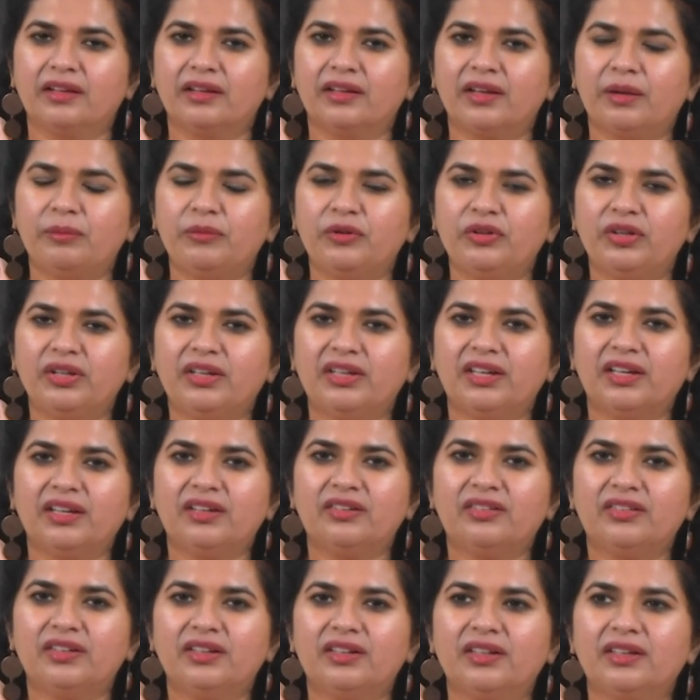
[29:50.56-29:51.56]

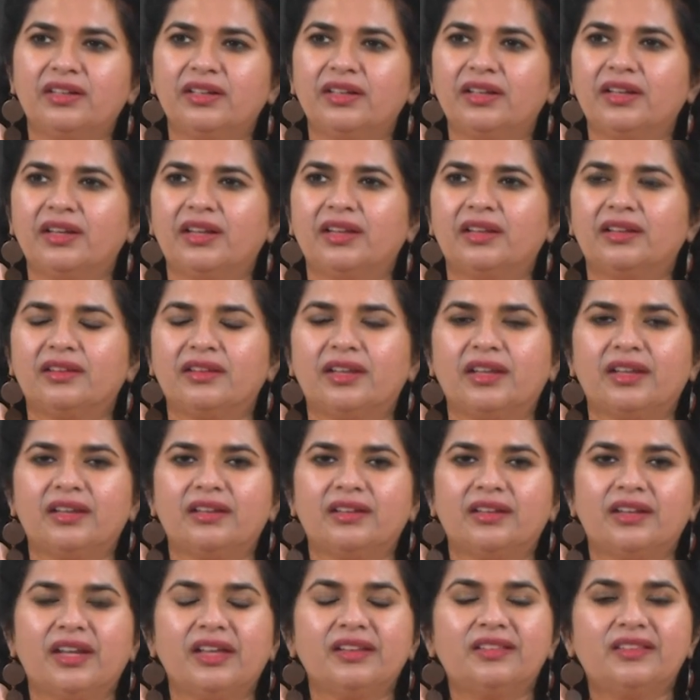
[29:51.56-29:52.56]
communication, there is
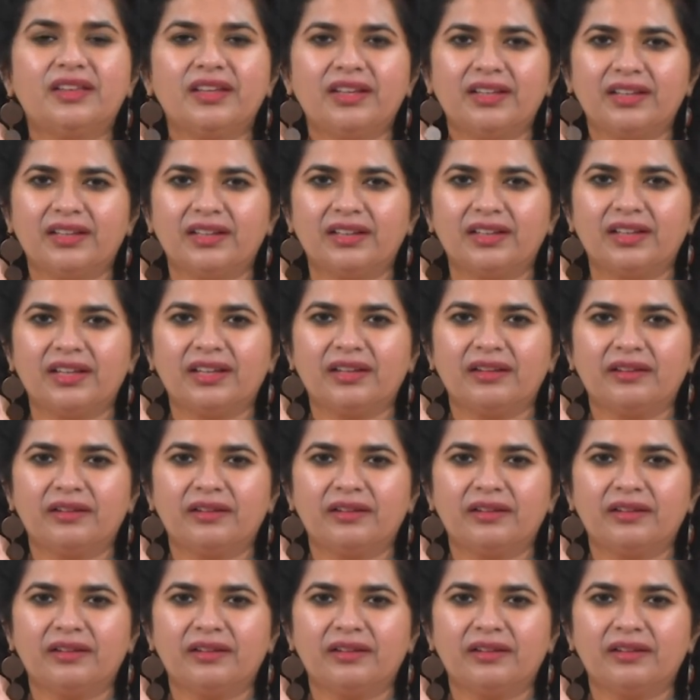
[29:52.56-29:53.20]
nothing,